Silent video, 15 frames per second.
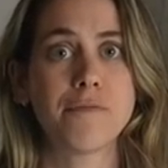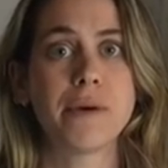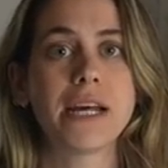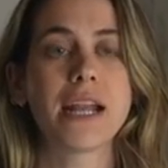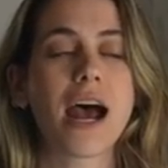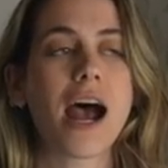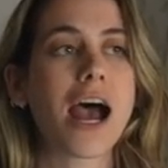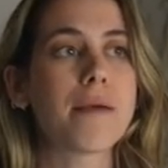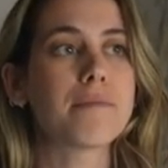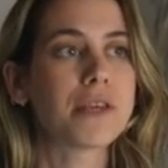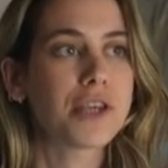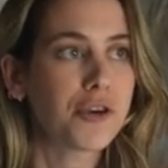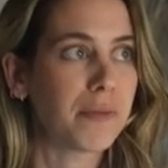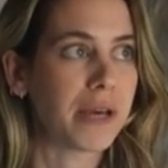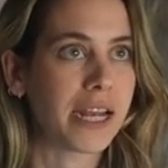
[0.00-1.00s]
but I'm
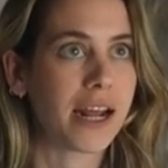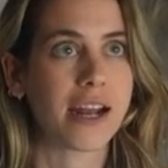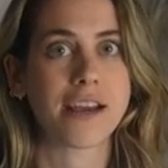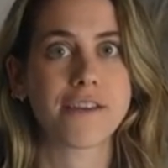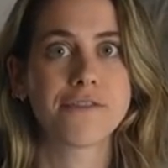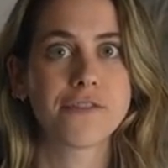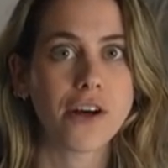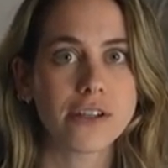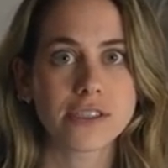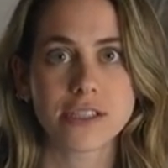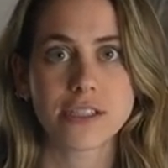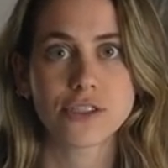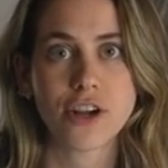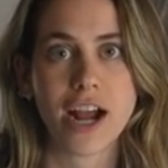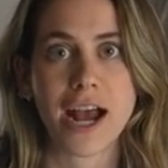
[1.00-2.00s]
human and I fall into
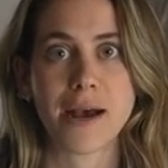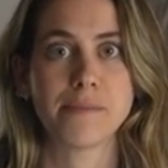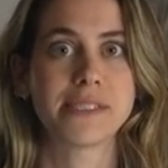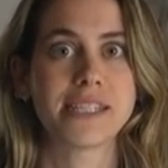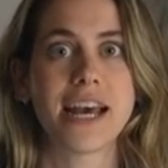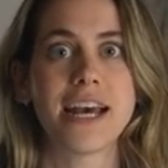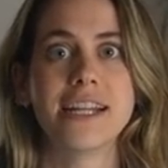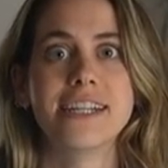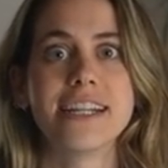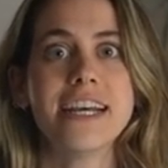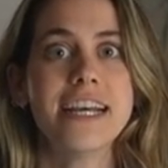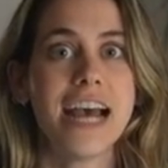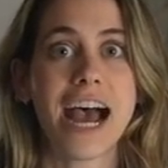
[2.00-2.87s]
the traps and